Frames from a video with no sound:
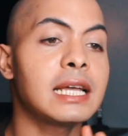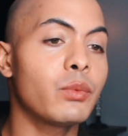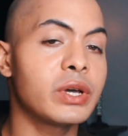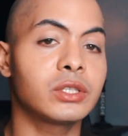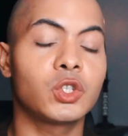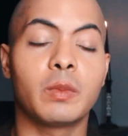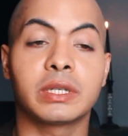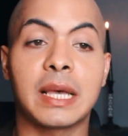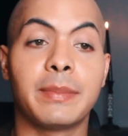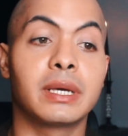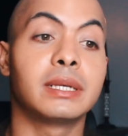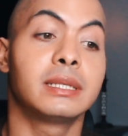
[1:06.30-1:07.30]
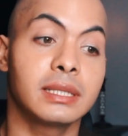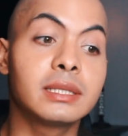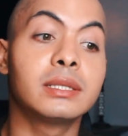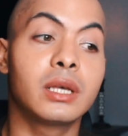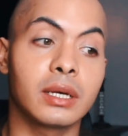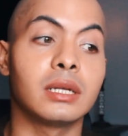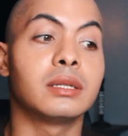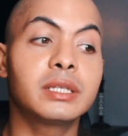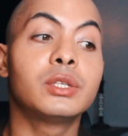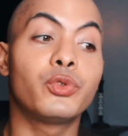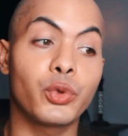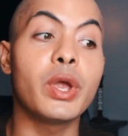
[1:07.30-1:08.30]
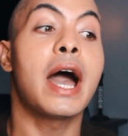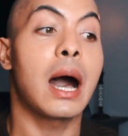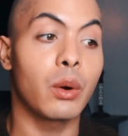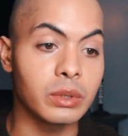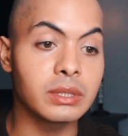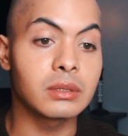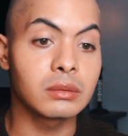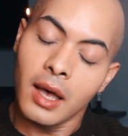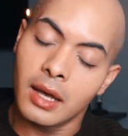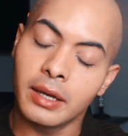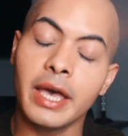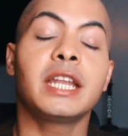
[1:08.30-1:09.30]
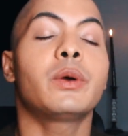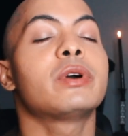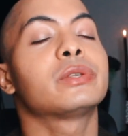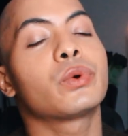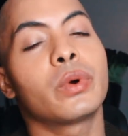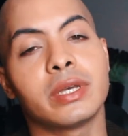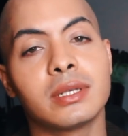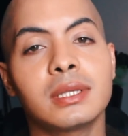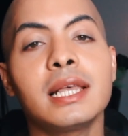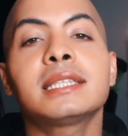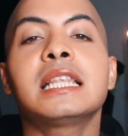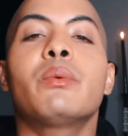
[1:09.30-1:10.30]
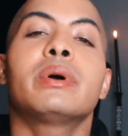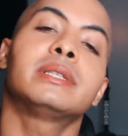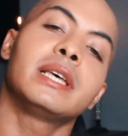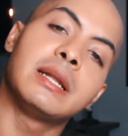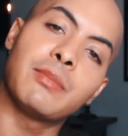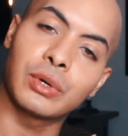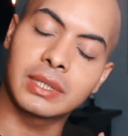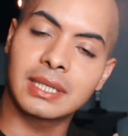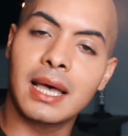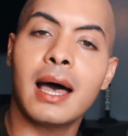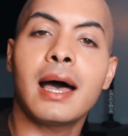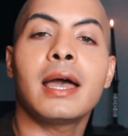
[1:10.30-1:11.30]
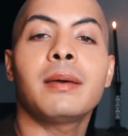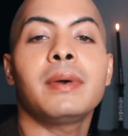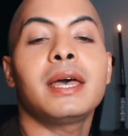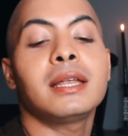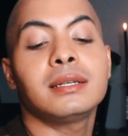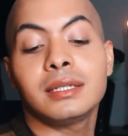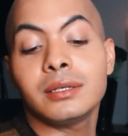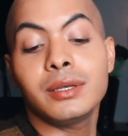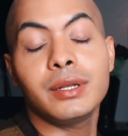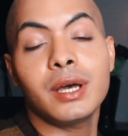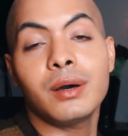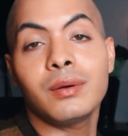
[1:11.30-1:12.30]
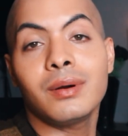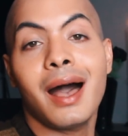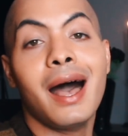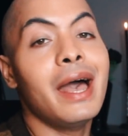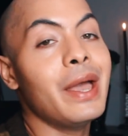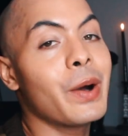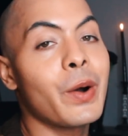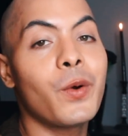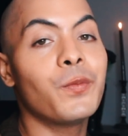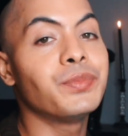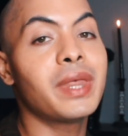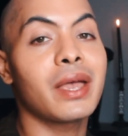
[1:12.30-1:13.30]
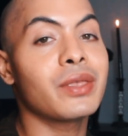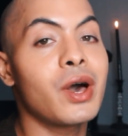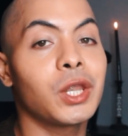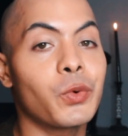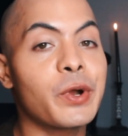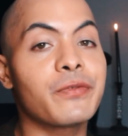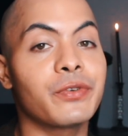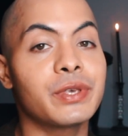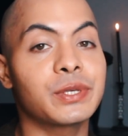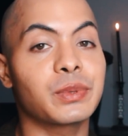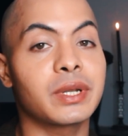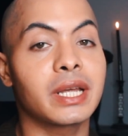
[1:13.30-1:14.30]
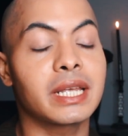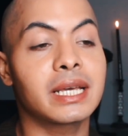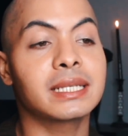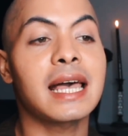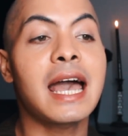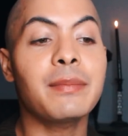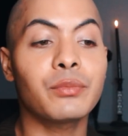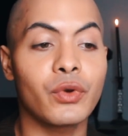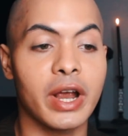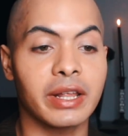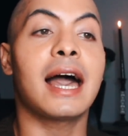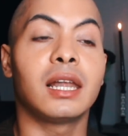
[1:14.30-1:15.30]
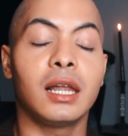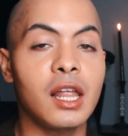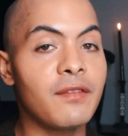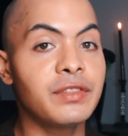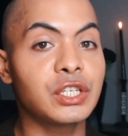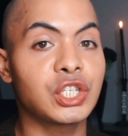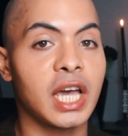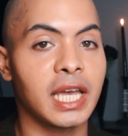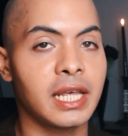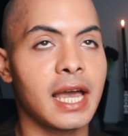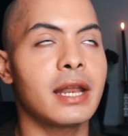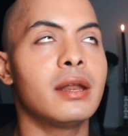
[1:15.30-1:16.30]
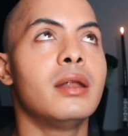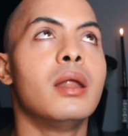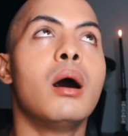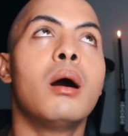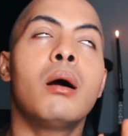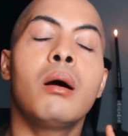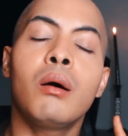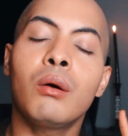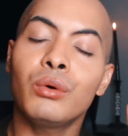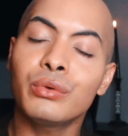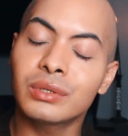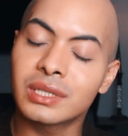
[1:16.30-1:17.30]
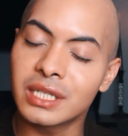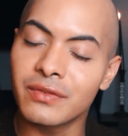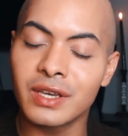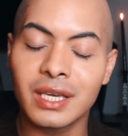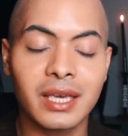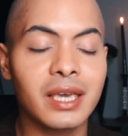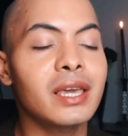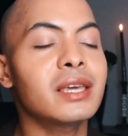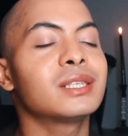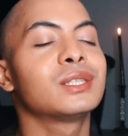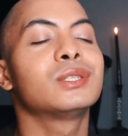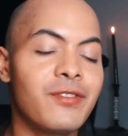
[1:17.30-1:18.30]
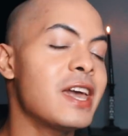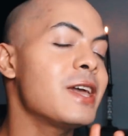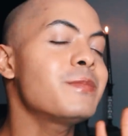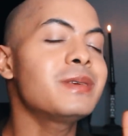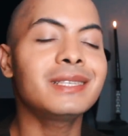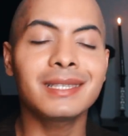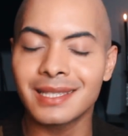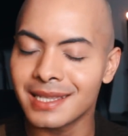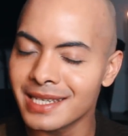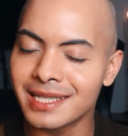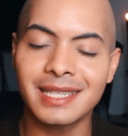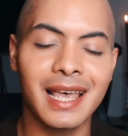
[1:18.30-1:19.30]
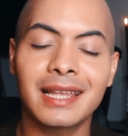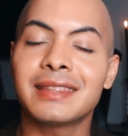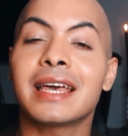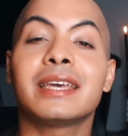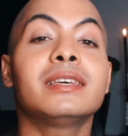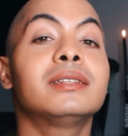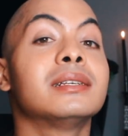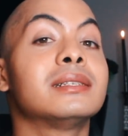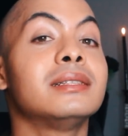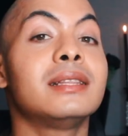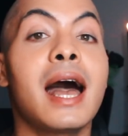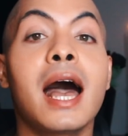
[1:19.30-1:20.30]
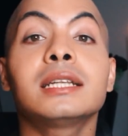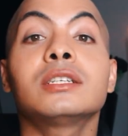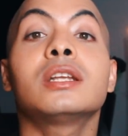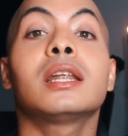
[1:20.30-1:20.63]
not waste too much time because this is 3 hours. Anyways, queens, let's not waste any more time. And, you know, I hope that y'all are ready for this one, honey, because I'm ready. I love The Shining. I know Stephen King has famously said that he does not